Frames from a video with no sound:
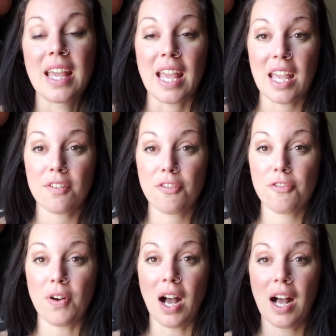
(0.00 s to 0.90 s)

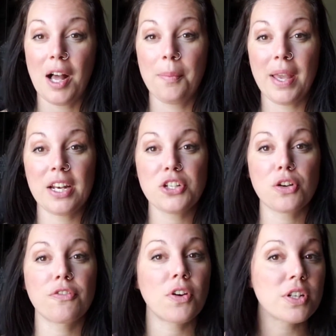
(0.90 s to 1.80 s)
If it is
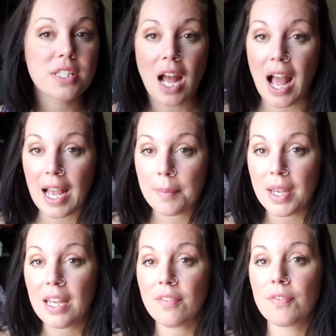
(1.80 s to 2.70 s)
your first time
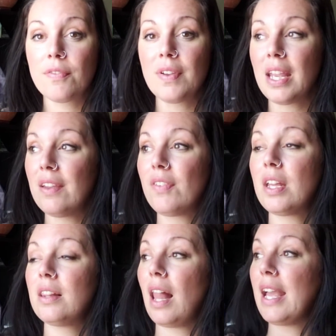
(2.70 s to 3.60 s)

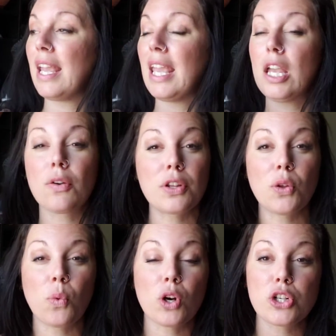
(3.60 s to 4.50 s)
even like hearing the
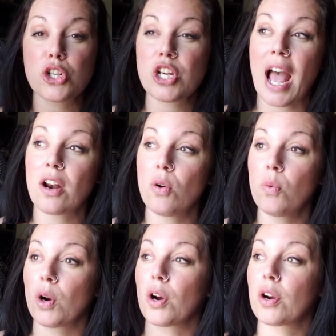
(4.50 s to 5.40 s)
word shadow
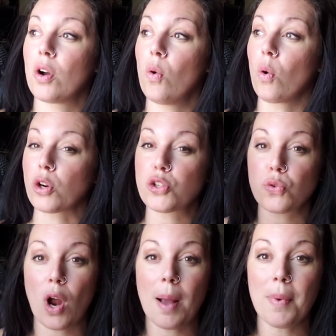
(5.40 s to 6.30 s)
work or
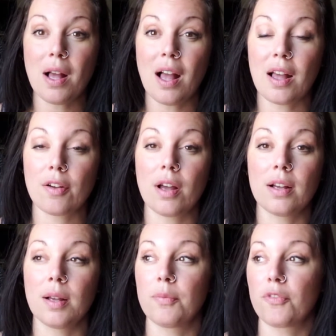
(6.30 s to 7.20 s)

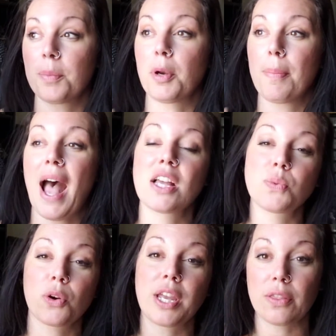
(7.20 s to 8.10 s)
trauma from your past,
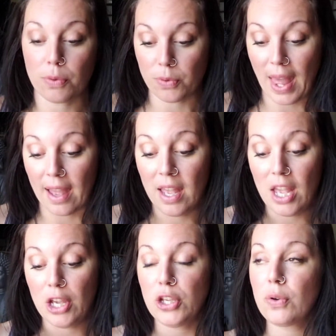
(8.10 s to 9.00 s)
working through that,
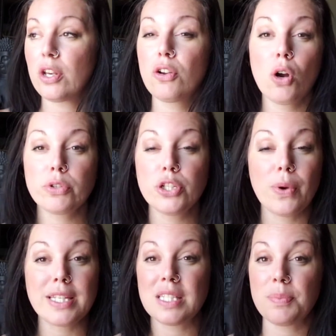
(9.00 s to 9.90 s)
you can go
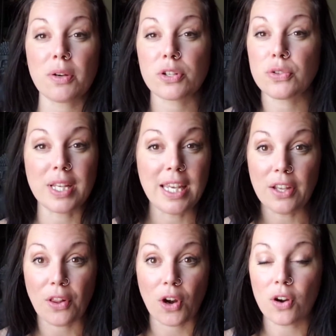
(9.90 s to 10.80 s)
to a spiritual
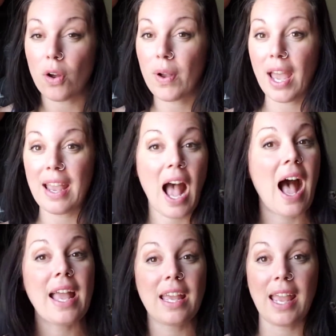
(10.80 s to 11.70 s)
healer. Okay?
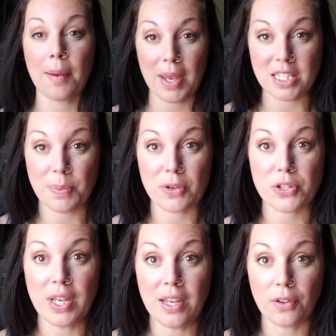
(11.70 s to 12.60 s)
I am a
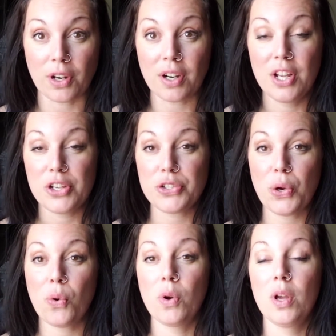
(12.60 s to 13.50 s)
spiritual healer.
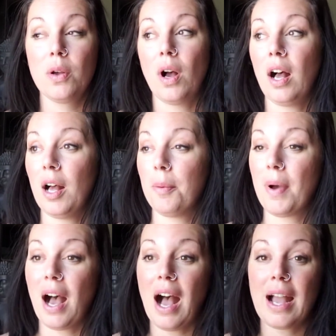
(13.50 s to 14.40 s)
So
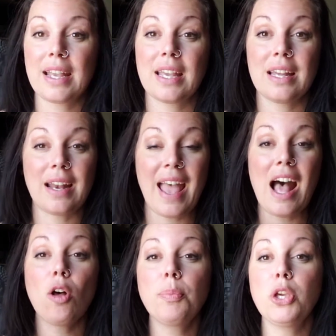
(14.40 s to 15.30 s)
I can
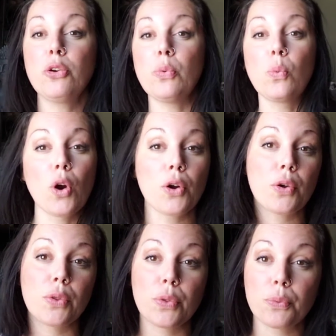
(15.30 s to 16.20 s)
help you
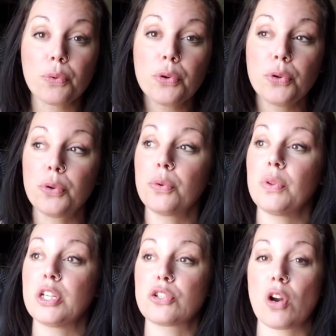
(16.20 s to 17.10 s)
work through
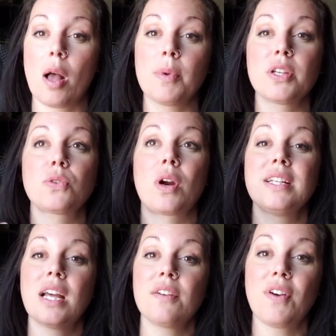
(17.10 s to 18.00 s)
these traumas or
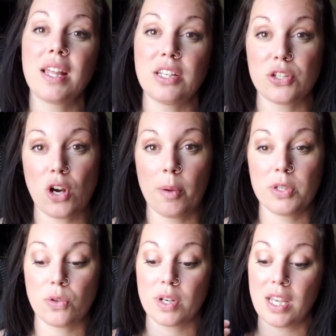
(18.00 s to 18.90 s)
identify these
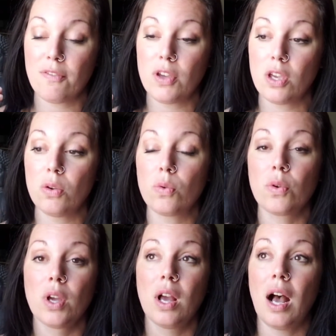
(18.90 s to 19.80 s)
traumas or give you
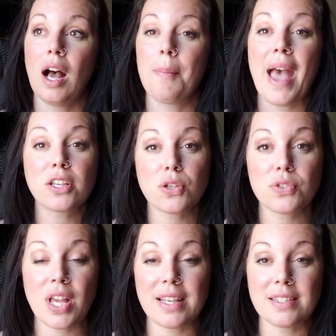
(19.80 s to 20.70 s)

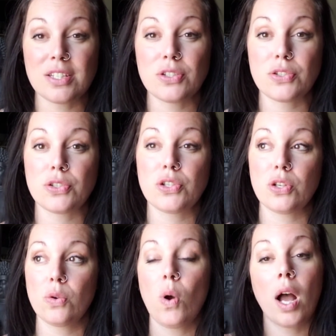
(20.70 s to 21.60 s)
exercises
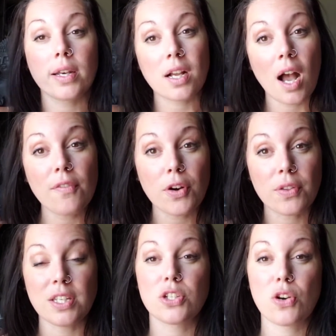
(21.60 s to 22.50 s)
to uncover
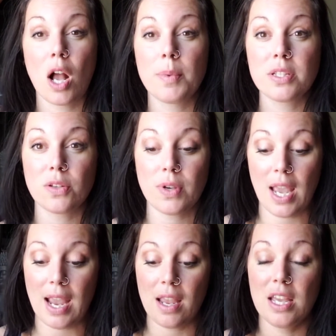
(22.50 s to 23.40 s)
these traumas,
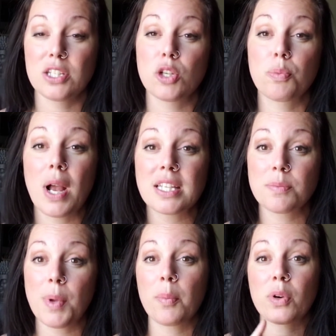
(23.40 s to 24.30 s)
okay? Suppress
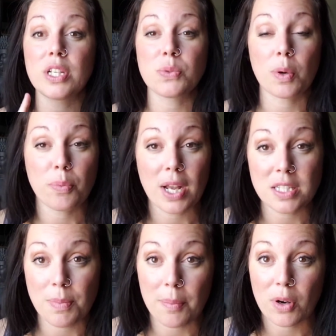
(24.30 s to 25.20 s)
memories,
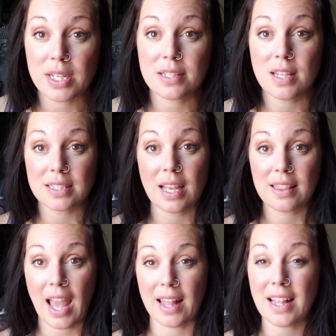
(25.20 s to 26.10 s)
repress memories, things
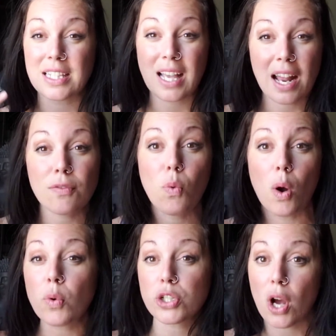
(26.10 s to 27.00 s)
like that. That's kind of
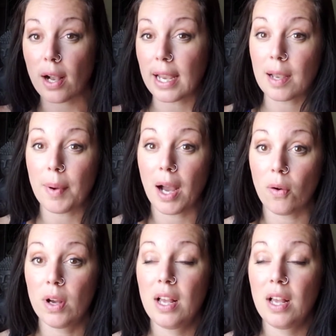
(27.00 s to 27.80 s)
what we're talking about.